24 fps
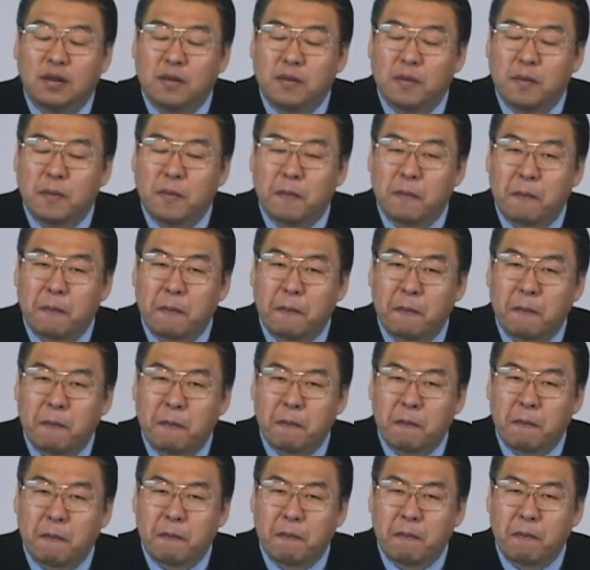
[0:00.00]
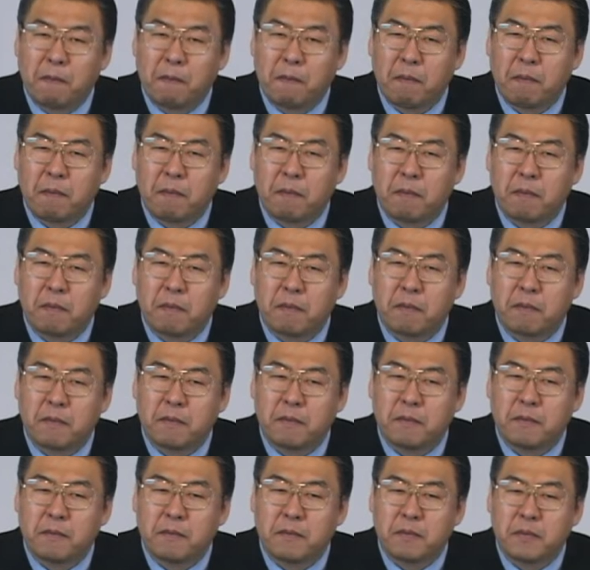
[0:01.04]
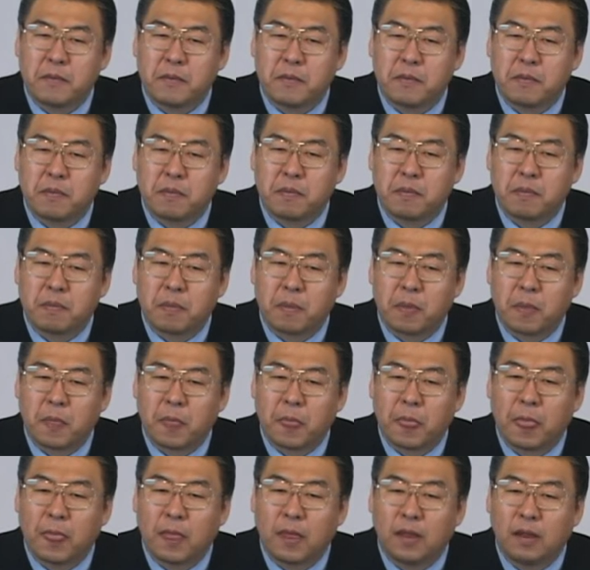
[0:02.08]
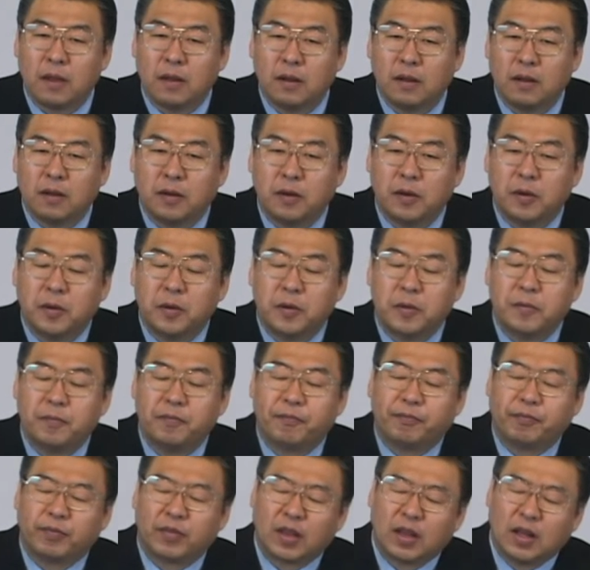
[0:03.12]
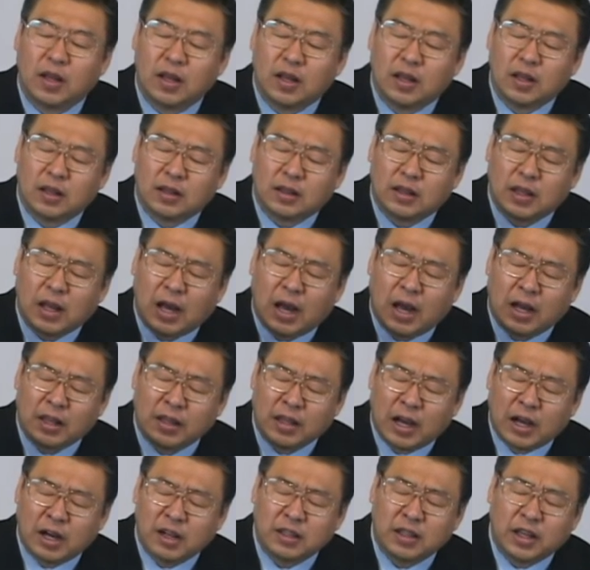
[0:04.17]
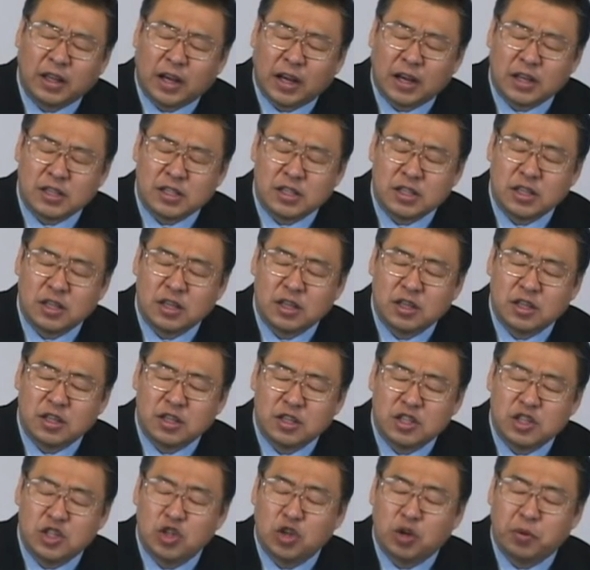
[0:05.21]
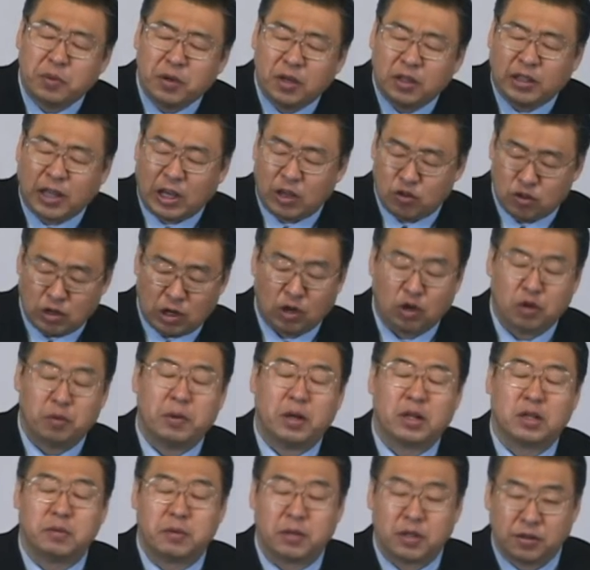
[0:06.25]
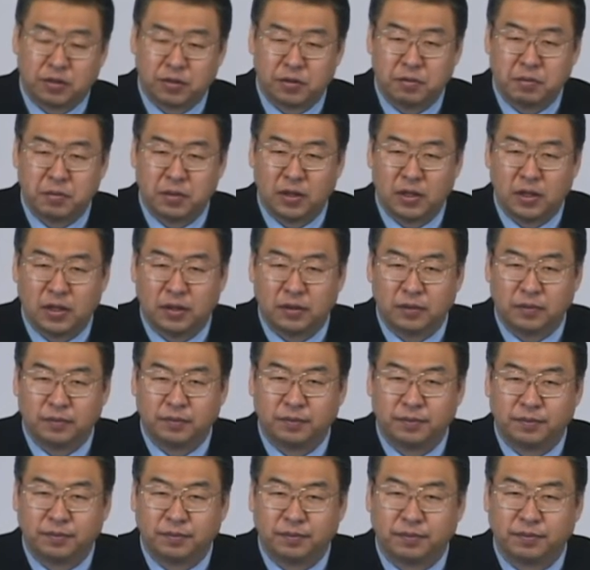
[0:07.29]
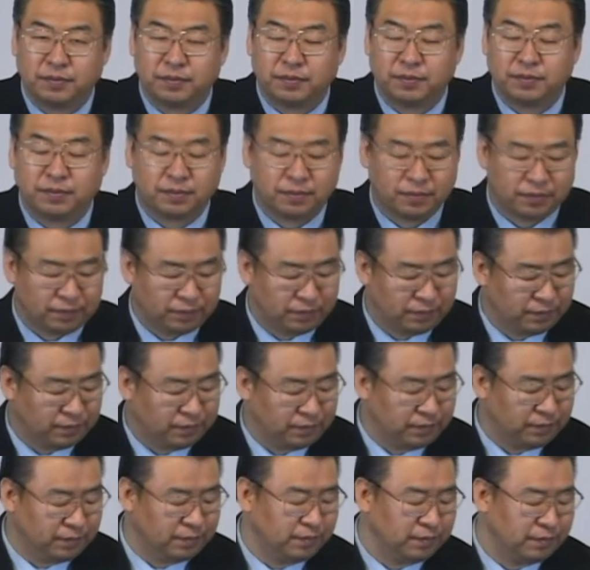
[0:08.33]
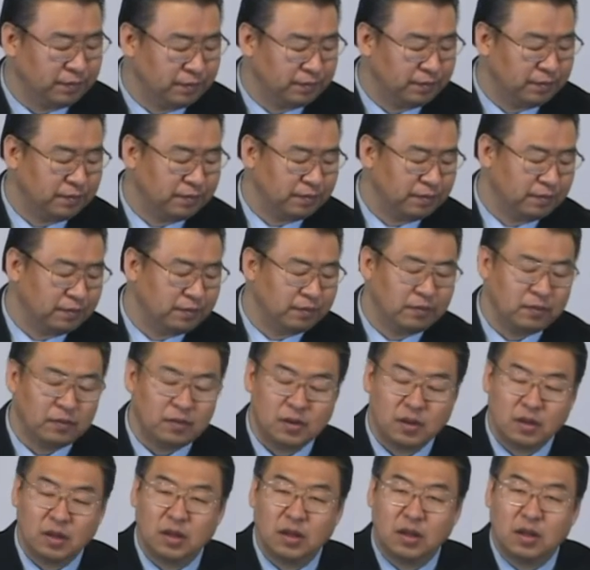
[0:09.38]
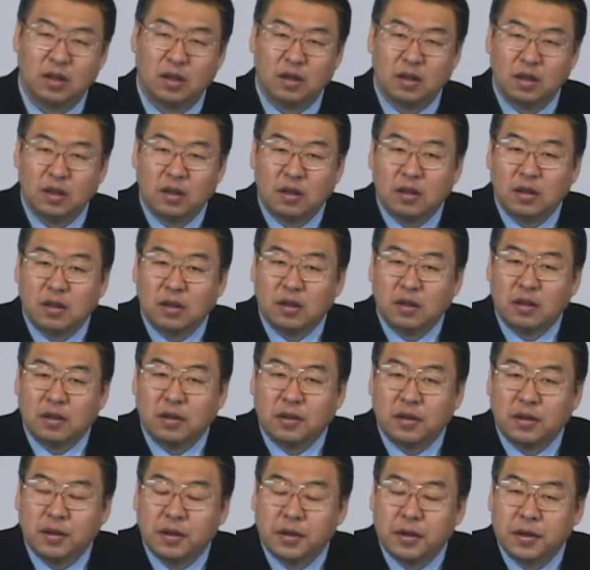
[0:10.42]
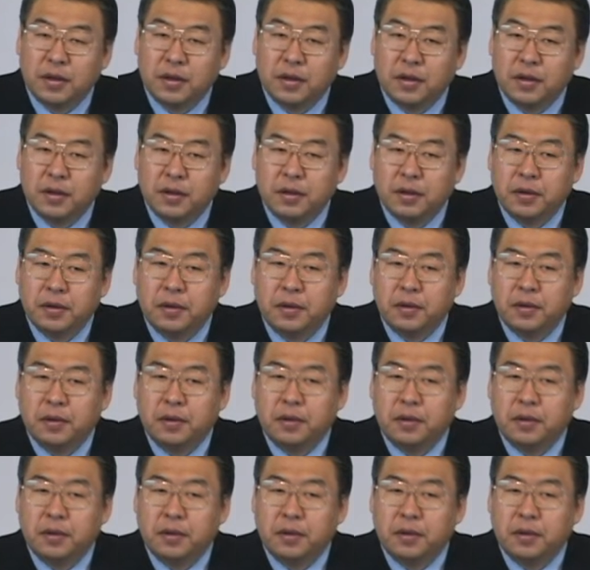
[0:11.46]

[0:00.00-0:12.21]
If a bull gores a man or a woman to death, the bull must be stoned to death, and its meat must not be eaten.